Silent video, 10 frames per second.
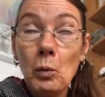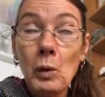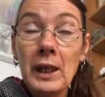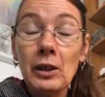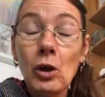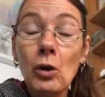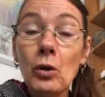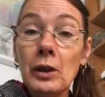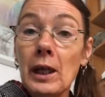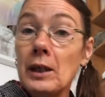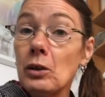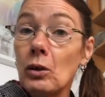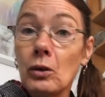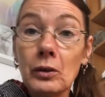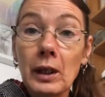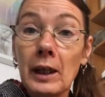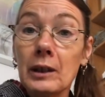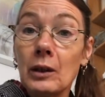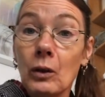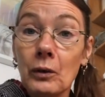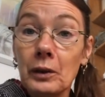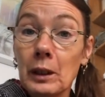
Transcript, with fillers: went on and on and on,